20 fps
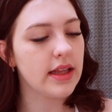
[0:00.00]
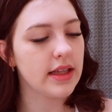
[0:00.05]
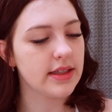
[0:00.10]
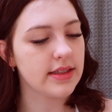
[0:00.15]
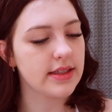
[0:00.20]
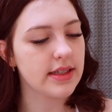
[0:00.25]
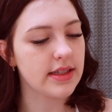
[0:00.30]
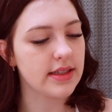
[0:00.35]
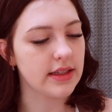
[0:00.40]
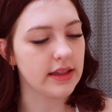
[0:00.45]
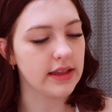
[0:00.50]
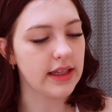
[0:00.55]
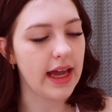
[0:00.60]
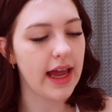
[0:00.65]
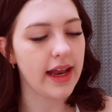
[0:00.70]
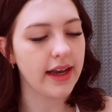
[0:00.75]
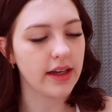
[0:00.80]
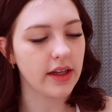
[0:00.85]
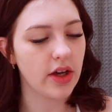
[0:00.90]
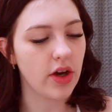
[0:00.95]
this is
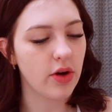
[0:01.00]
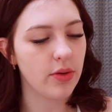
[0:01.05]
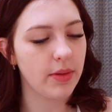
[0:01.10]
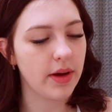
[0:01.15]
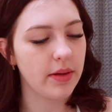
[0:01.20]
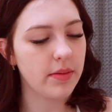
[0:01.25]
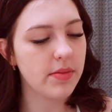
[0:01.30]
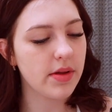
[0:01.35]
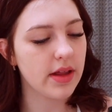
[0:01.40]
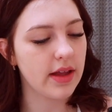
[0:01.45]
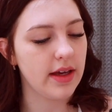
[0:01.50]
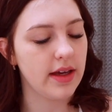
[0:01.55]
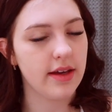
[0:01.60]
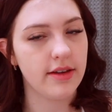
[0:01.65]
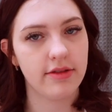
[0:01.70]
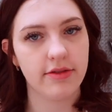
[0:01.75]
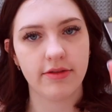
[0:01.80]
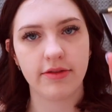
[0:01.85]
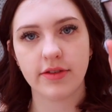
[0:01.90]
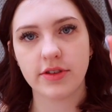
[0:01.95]
Lancome, I
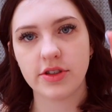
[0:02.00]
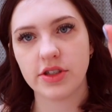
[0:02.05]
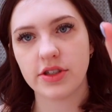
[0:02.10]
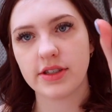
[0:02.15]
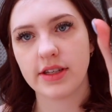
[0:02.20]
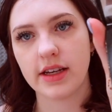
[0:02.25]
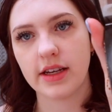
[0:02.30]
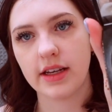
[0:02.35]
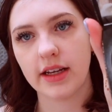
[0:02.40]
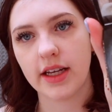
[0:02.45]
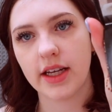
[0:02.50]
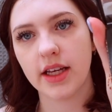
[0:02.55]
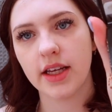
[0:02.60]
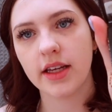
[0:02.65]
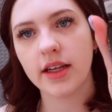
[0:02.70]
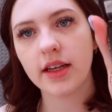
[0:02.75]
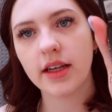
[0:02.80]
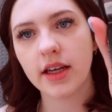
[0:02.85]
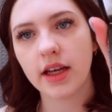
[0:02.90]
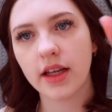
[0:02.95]
believe, just like
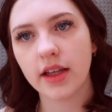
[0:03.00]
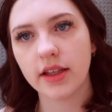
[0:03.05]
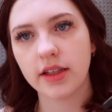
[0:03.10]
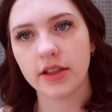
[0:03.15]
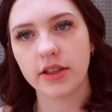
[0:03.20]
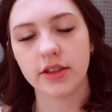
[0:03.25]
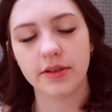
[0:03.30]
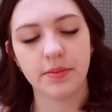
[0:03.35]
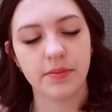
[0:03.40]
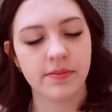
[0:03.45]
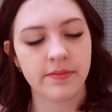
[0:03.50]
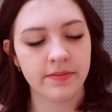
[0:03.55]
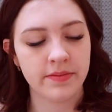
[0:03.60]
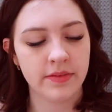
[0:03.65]
a little